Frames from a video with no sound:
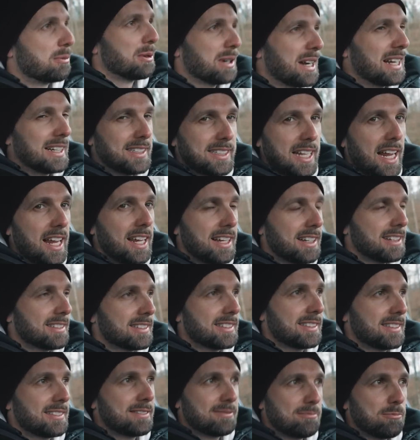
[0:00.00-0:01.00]
Would I take
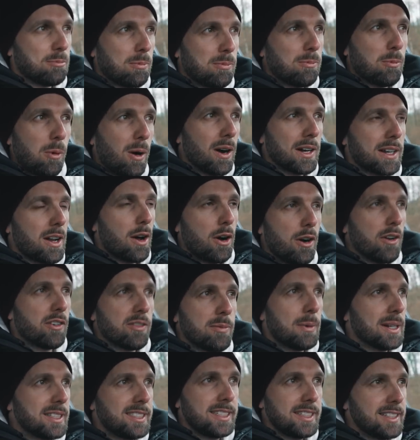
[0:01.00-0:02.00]
one
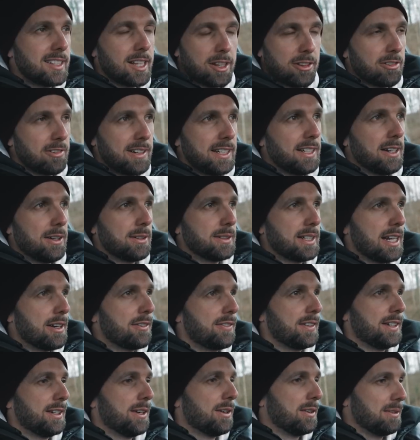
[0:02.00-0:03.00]
over my GT3? No,
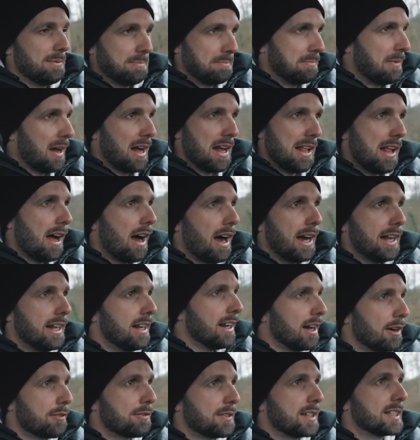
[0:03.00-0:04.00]
definitely not. I
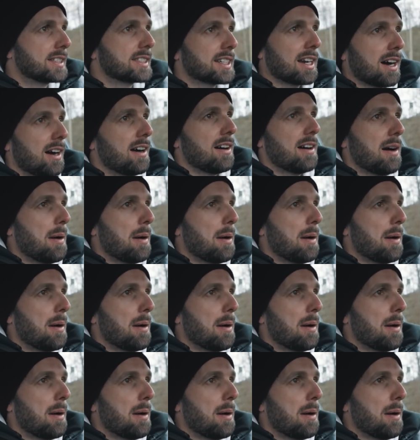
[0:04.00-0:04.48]
love this car,